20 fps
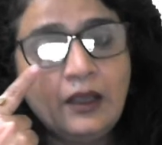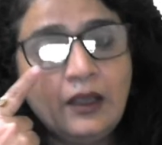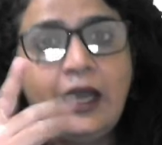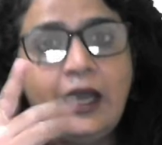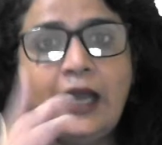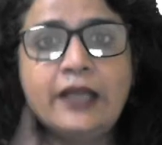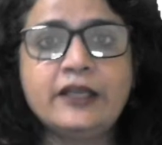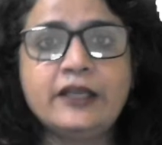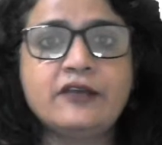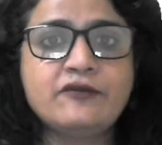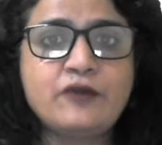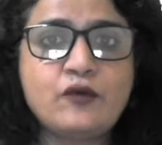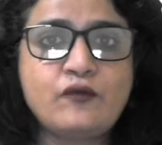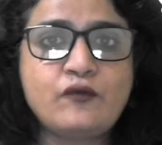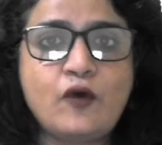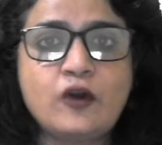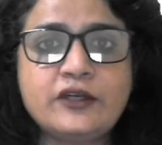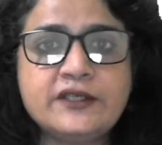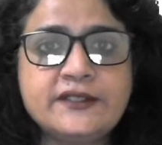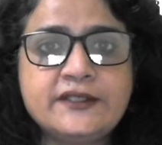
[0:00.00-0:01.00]
I'll give you
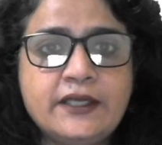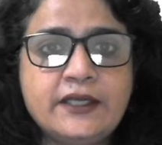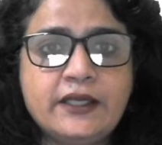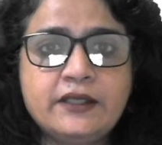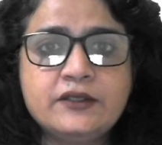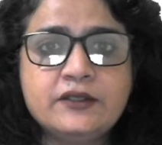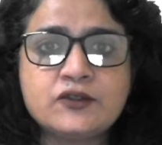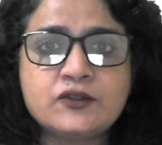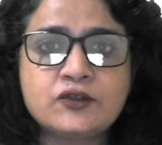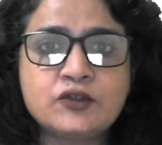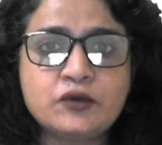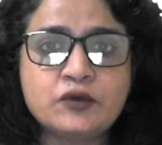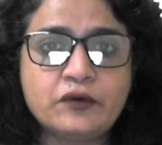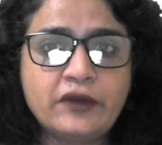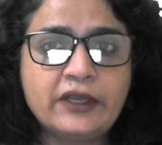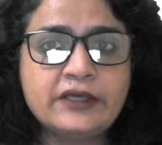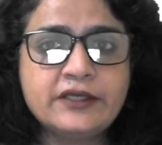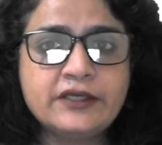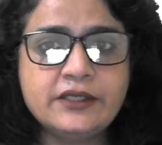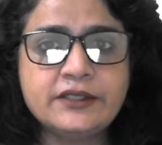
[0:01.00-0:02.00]
40 seconds to
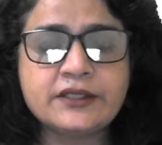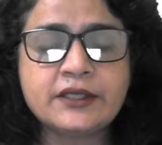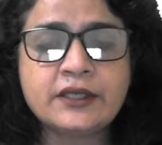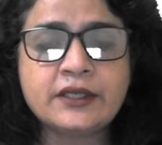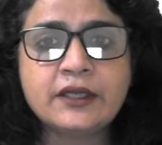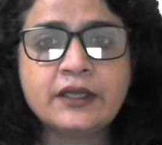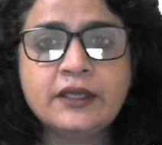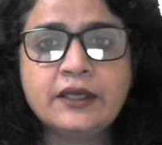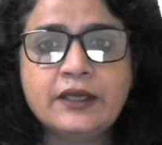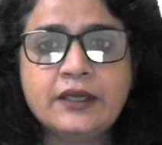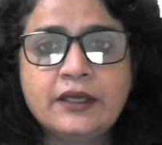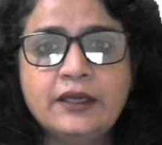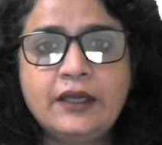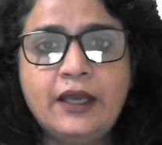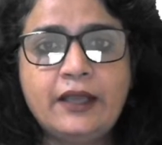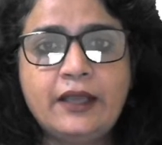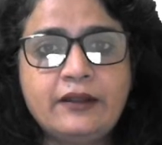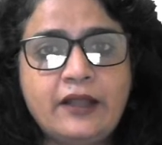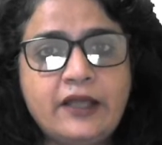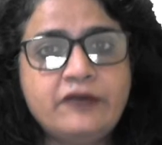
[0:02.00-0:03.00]
read it,
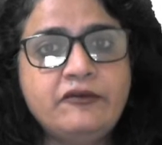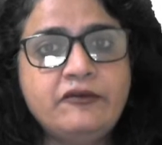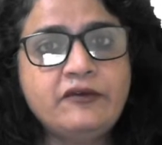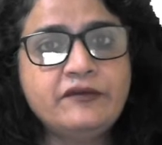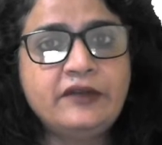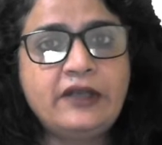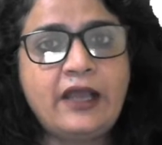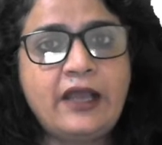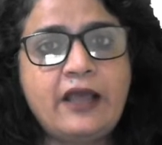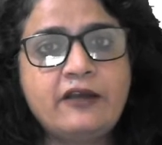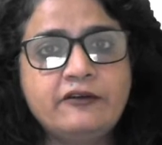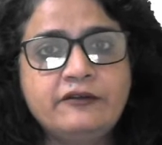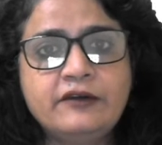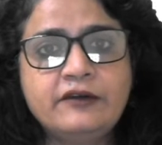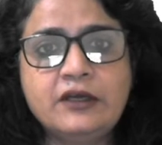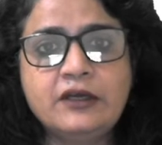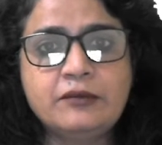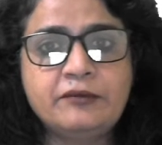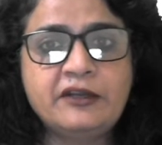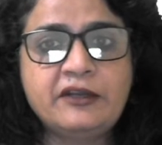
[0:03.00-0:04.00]
and then we will
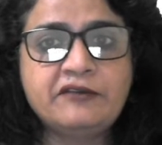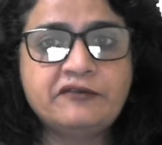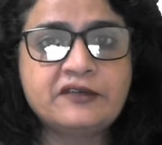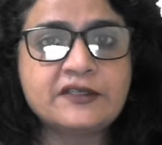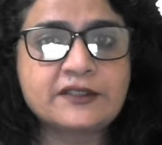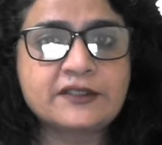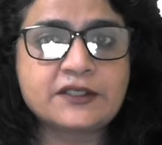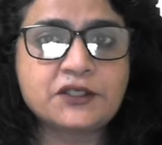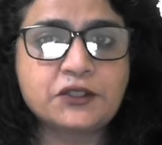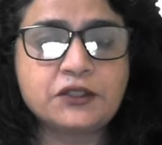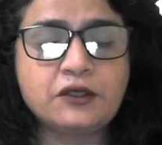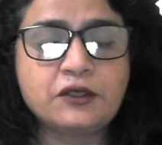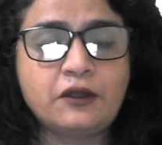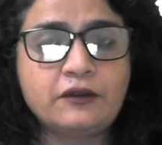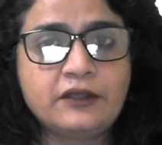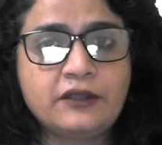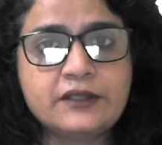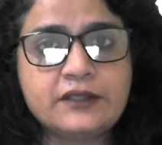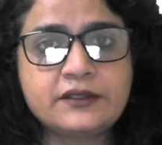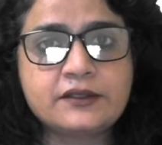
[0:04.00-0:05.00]
have a brief discussion on
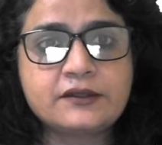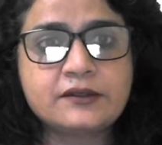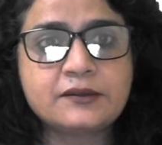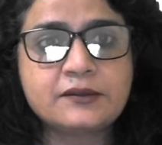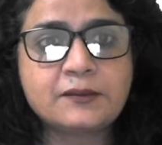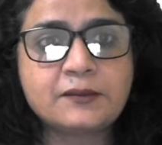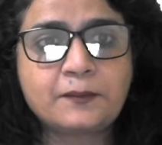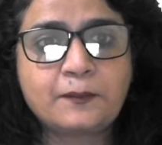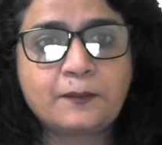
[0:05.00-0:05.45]
this.